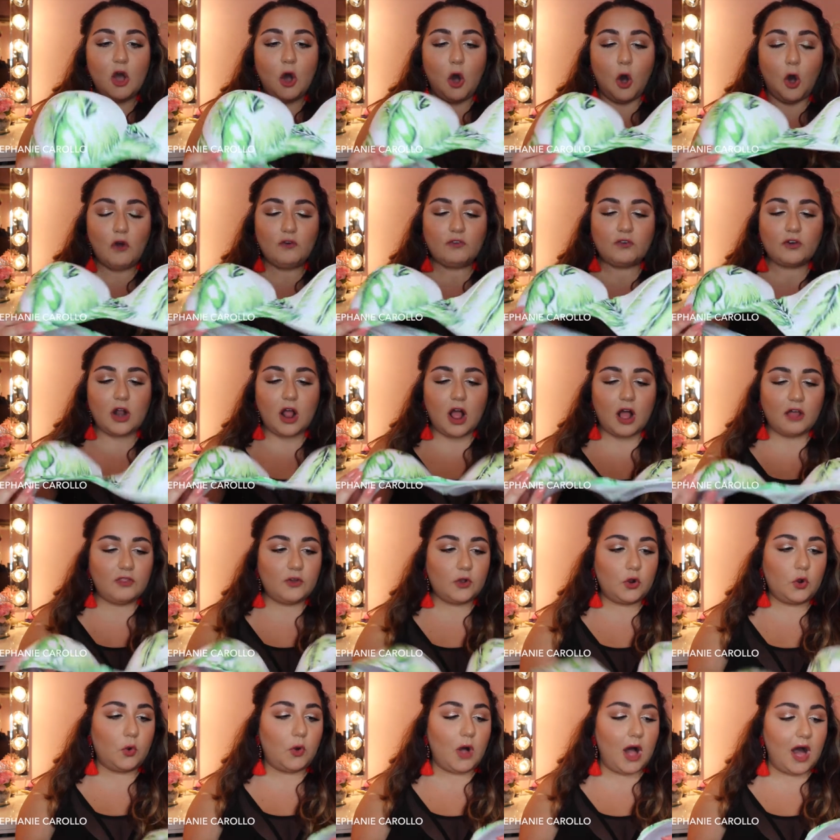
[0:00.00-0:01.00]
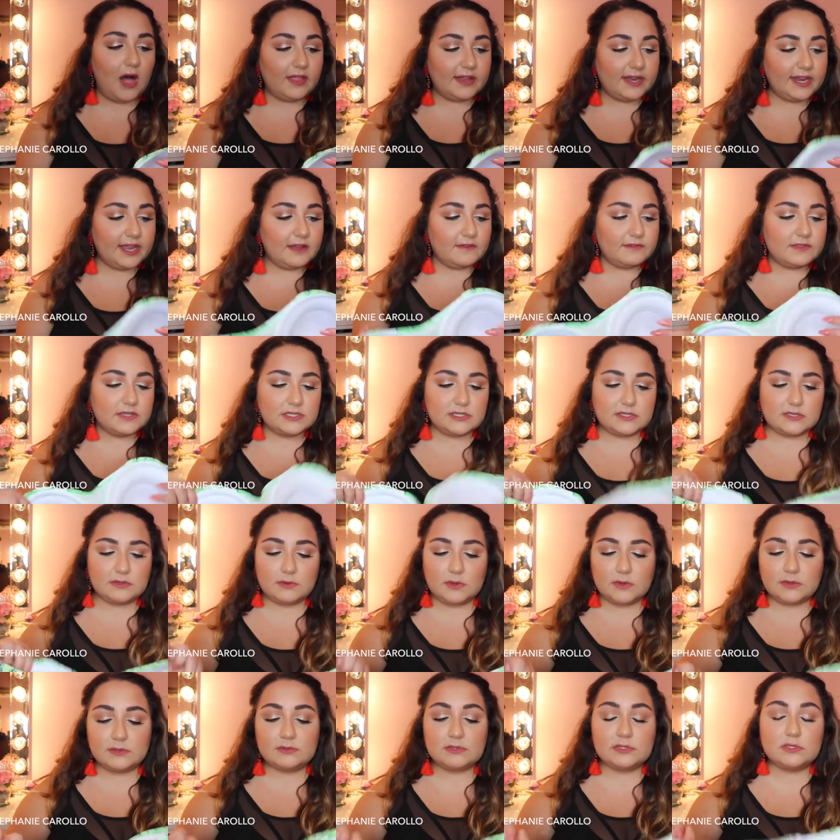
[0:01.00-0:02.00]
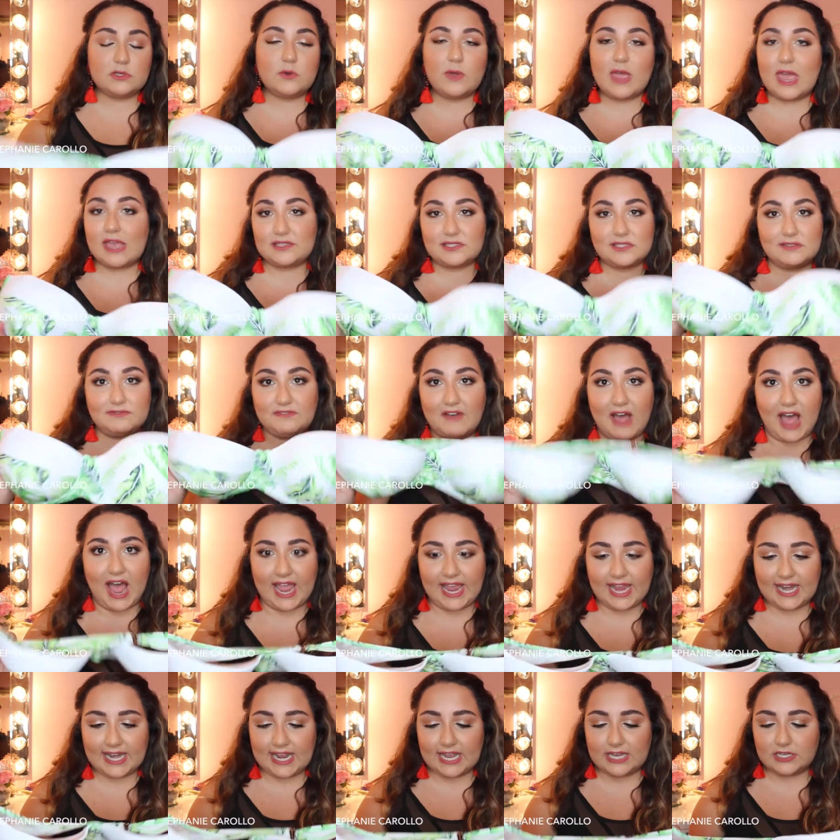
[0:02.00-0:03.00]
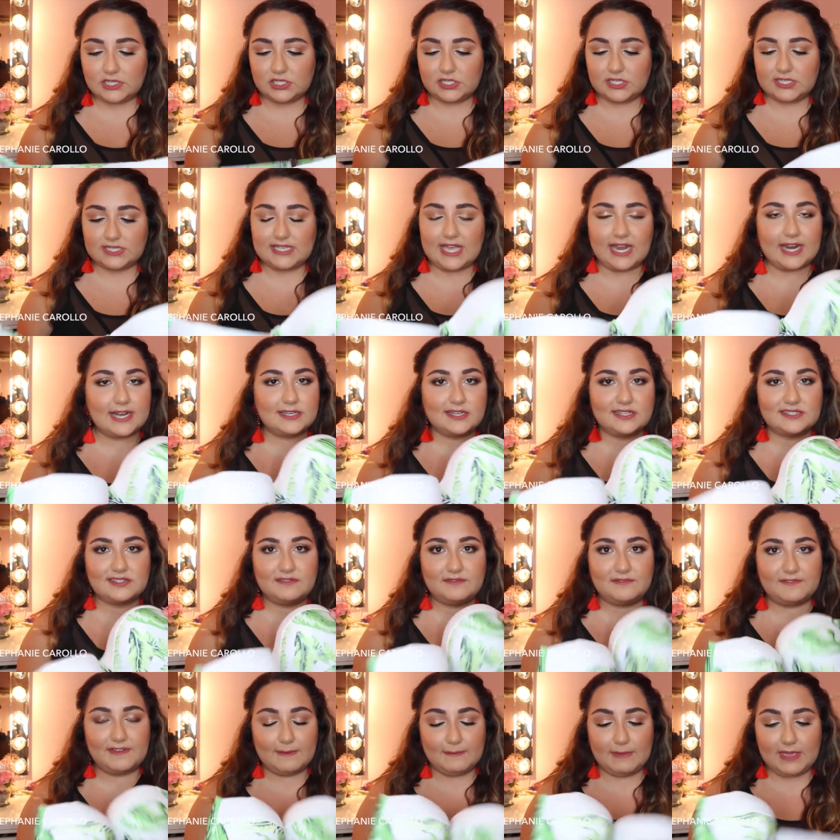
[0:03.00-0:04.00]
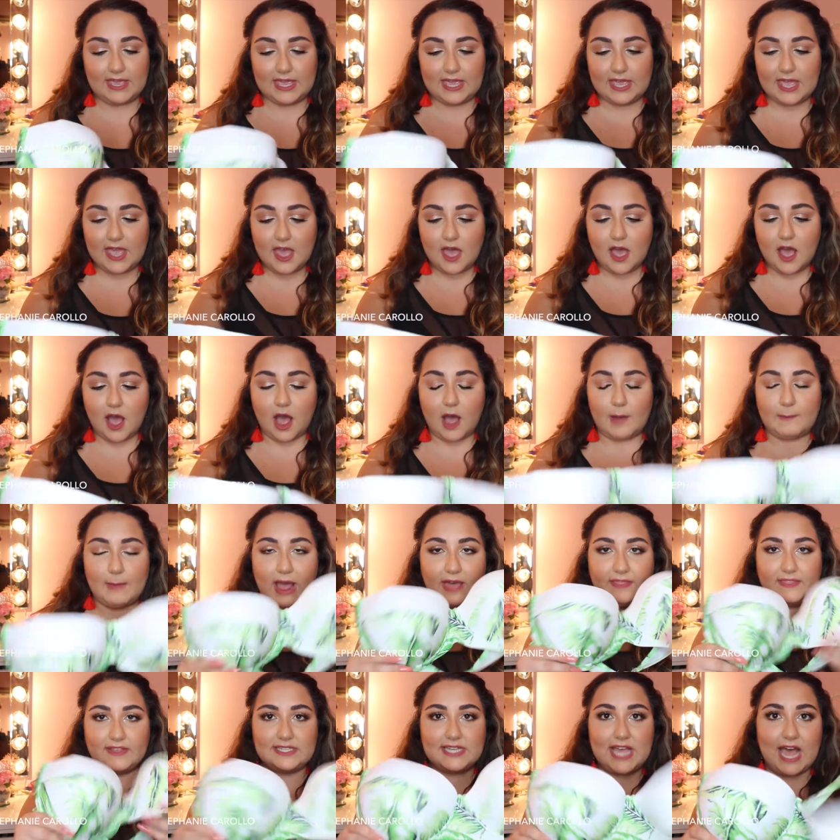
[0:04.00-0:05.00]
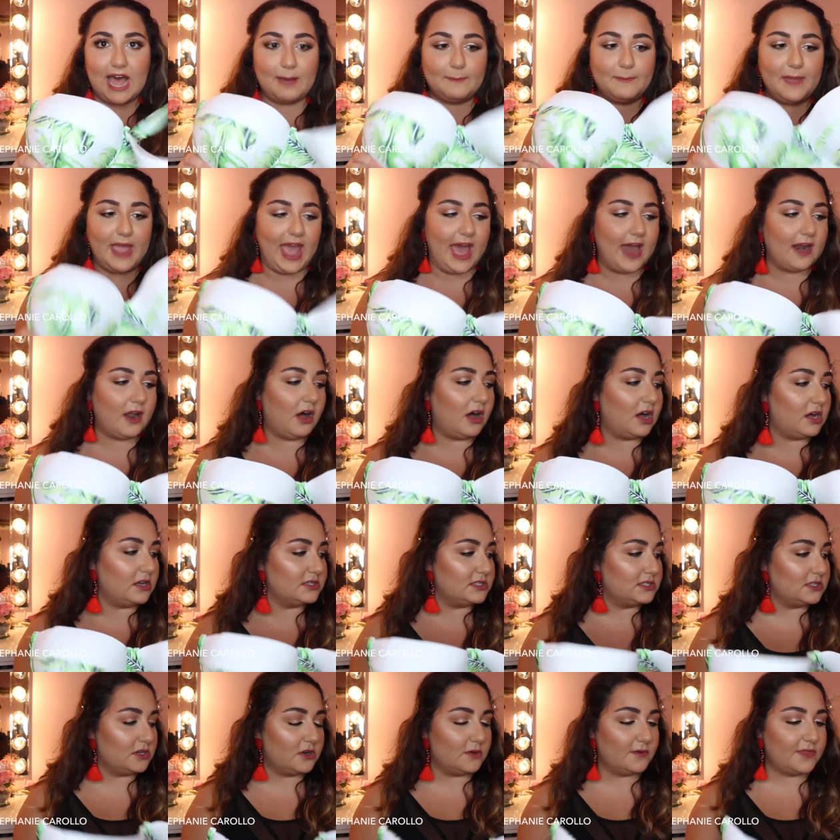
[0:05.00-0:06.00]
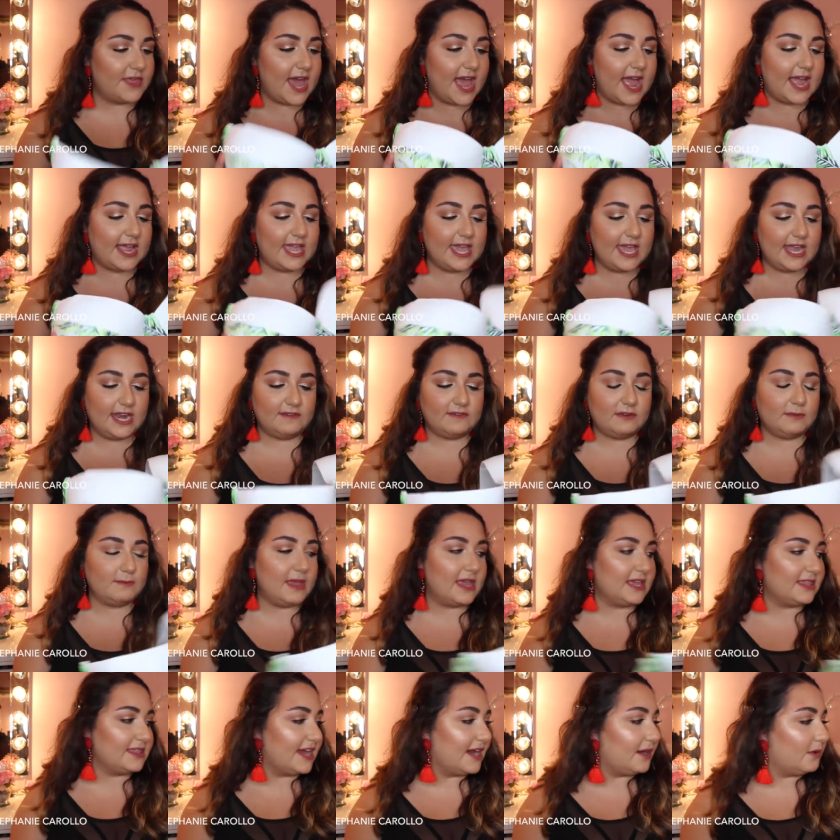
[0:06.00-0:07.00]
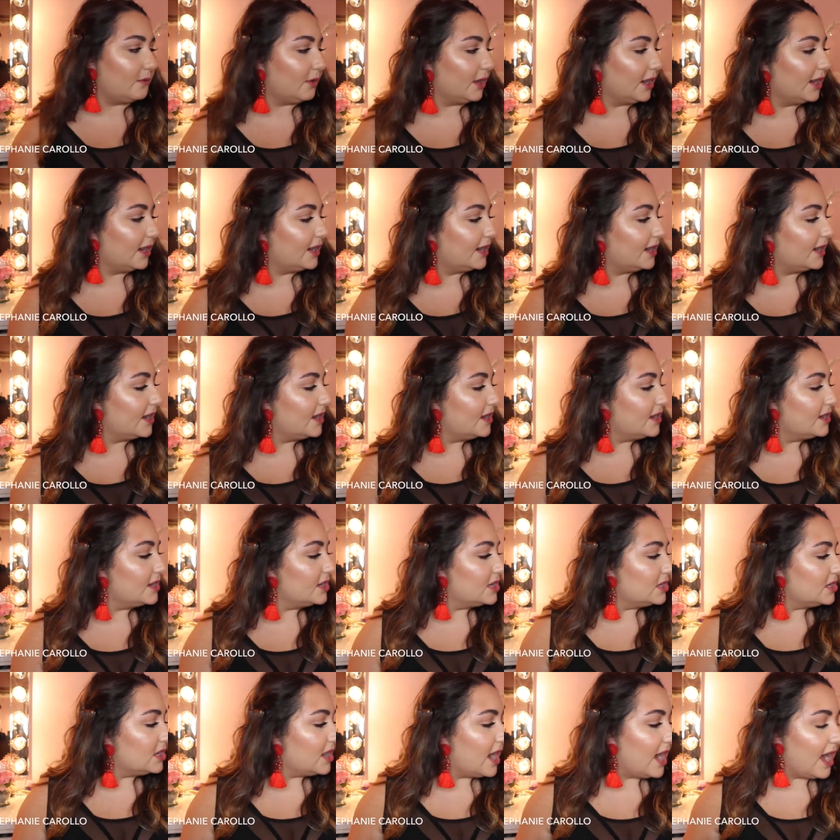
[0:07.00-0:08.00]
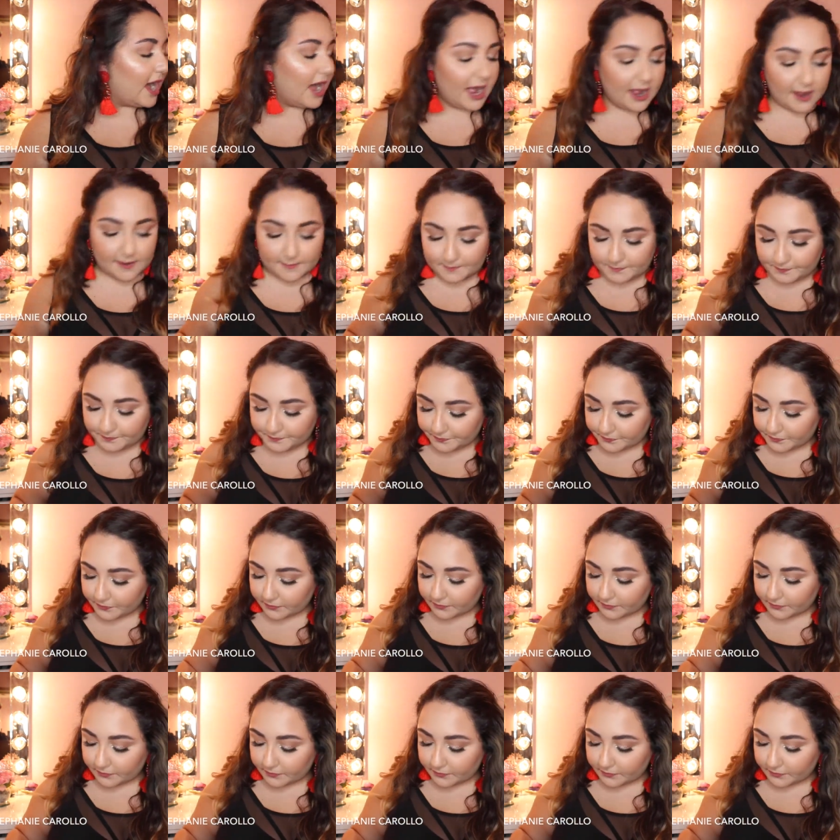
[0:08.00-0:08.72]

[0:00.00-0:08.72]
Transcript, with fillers: Overall, the quality of the swimsuit is fine. It's just that it doesn't fit me um, on the top at all, so that I can't even make that work. Um,